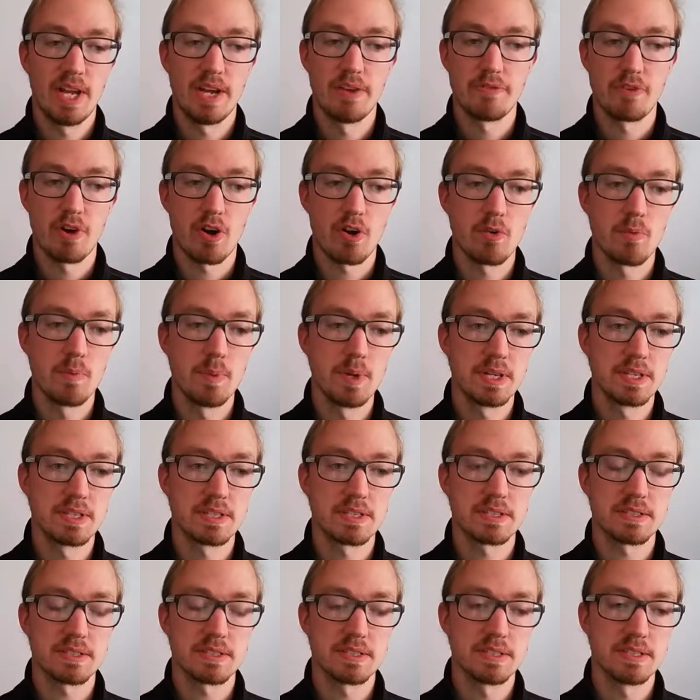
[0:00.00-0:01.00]

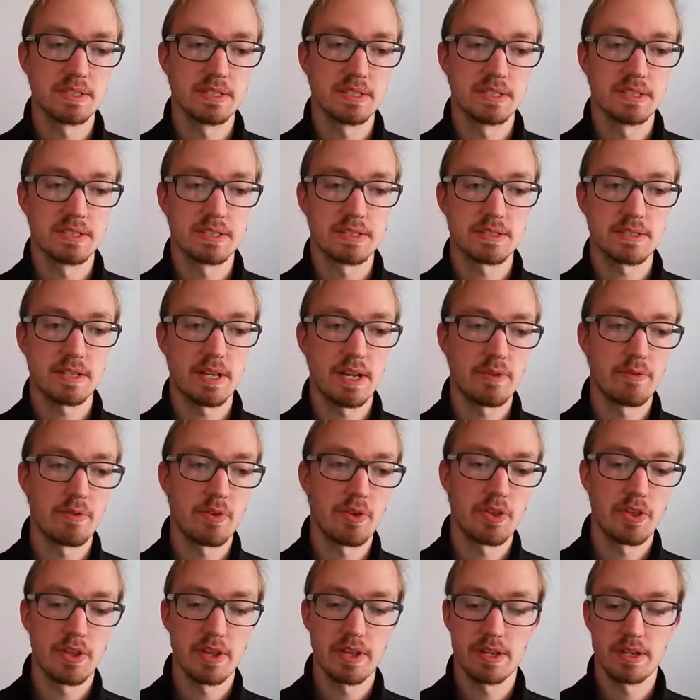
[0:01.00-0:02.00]
Environment is
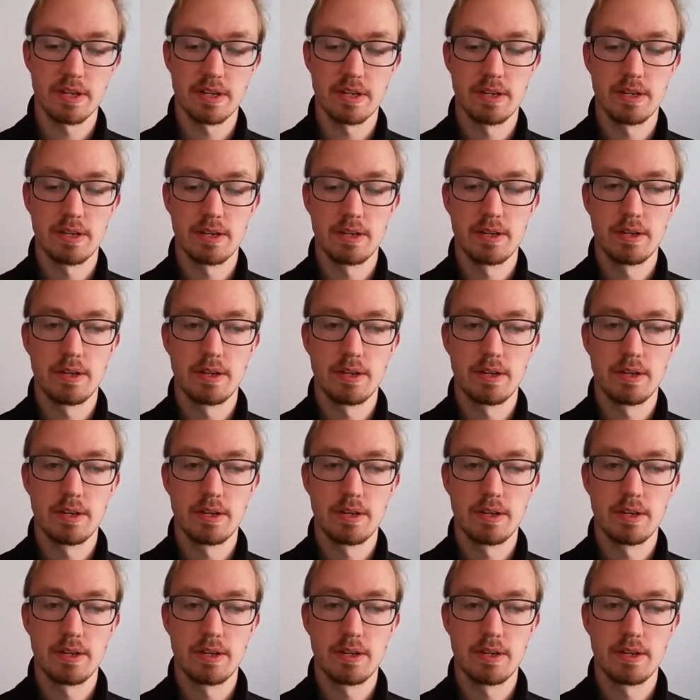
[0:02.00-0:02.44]
everything